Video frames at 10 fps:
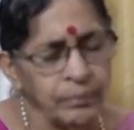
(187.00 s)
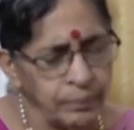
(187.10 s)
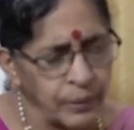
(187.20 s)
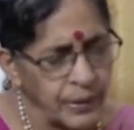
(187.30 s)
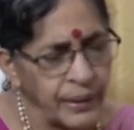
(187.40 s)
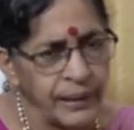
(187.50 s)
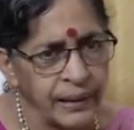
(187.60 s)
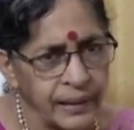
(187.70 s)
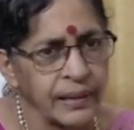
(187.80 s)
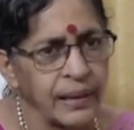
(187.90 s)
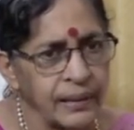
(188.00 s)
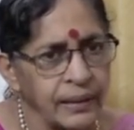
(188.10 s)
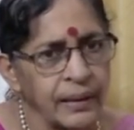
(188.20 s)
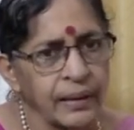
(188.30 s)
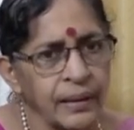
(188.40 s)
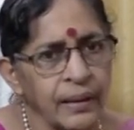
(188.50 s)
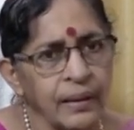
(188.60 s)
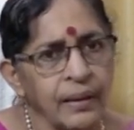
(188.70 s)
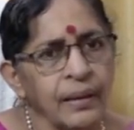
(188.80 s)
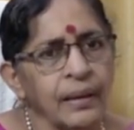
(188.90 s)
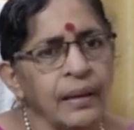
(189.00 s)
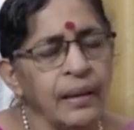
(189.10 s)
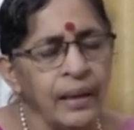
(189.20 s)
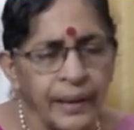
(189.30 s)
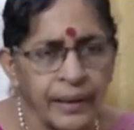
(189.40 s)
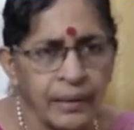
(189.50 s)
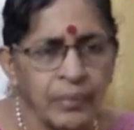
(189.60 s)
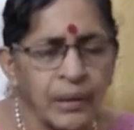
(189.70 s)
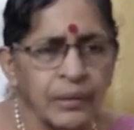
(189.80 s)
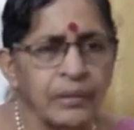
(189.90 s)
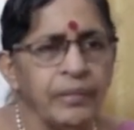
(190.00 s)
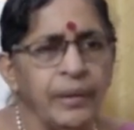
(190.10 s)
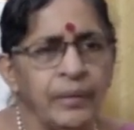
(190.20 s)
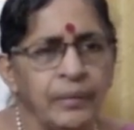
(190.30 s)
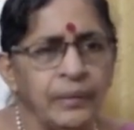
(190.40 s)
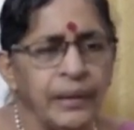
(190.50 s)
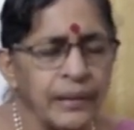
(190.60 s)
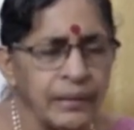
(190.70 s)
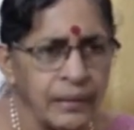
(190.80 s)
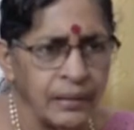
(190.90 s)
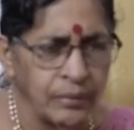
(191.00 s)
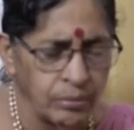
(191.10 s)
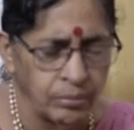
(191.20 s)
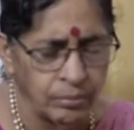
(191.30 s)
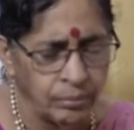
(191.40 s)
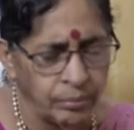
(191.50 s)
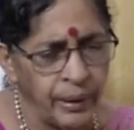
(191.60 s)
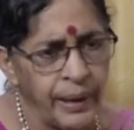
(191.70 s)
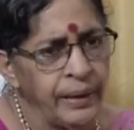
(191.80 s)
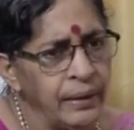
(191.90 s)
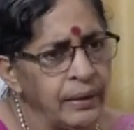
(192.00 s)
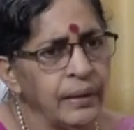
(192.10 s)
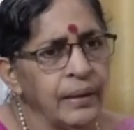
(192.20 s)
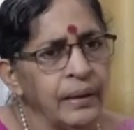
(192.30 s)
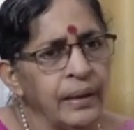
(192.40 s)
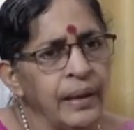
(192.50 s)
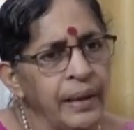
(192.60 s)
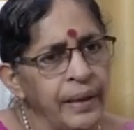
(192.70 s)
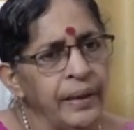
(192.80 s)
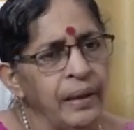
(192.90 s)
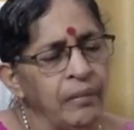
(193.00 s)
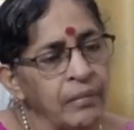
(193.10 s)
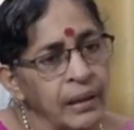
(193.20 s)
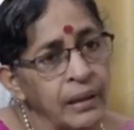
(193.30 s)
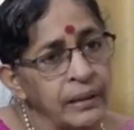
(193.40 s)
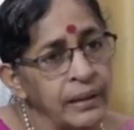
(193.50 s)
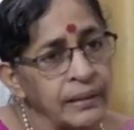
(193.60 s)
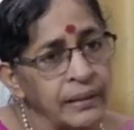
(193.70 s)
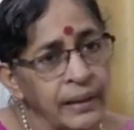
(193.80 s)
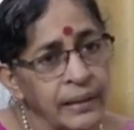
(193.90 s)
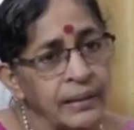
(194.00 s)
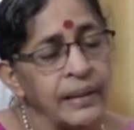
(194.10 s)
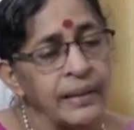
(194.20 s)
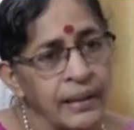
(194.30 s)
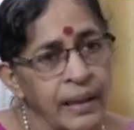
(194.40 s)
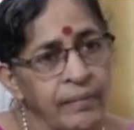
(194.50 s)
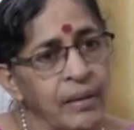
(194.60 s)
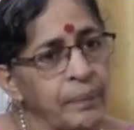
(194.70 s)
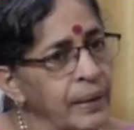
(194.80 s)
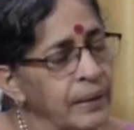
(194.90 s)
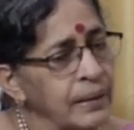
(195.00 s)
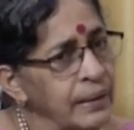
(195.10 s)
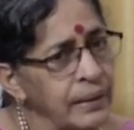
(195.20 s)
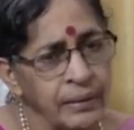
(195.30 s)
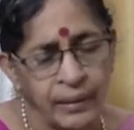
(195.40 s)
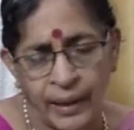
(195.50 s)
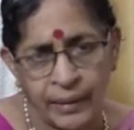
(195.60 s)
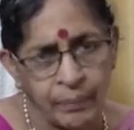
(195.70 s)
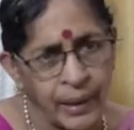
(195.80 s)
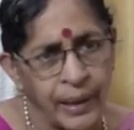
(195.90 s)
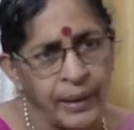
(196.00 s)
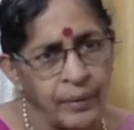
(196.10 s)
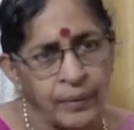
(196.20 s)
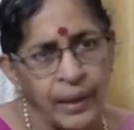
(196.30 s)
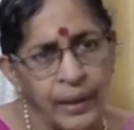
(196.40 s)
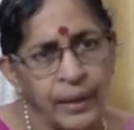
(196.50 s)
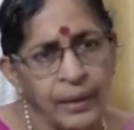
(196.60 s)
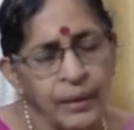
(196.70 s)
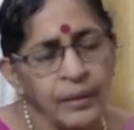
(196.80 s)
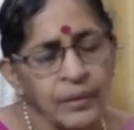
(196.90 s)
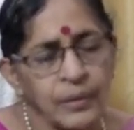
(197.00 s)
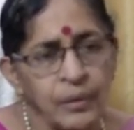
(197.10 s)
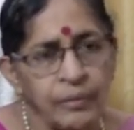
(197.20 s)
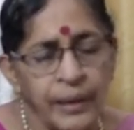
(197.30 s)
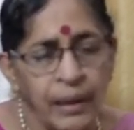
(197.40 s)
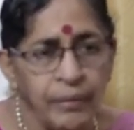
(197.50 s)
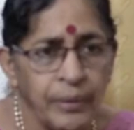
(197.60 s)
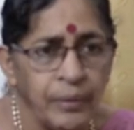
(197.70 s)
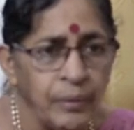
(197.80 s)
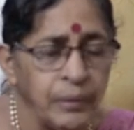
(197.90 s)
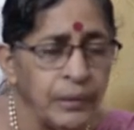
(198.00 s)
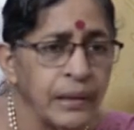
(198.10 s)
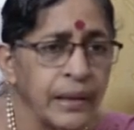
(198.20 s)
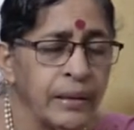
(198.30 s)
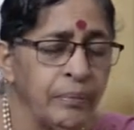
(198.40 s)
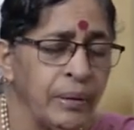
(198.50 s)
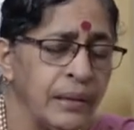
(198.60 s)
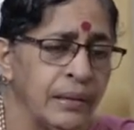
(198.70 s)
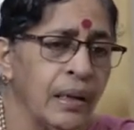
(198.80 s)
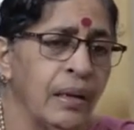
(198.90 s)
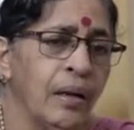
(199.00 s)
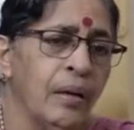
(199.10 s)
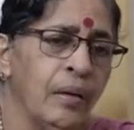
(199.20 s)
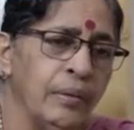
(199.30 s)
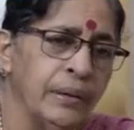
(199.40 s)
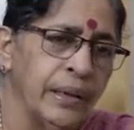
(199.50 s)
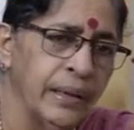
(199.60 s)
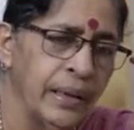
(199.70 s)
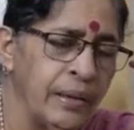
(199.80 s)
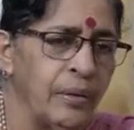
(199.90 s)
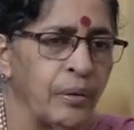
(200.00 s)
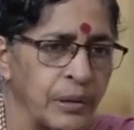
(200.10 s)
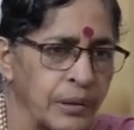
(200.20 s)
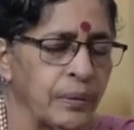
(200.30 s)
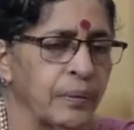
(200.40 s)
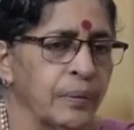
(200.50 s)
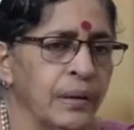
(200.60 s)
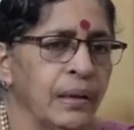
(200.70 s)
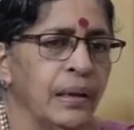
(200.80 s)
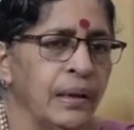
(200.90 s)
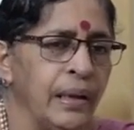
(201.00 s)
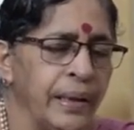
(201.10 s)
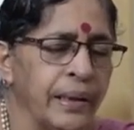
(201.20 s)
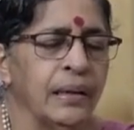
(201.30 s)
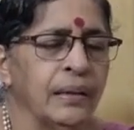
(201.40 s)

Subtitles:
procedures are there. Like, because we know this main area where the sense is developed is in the head brain only. So we have to do the treatments on the head also. Like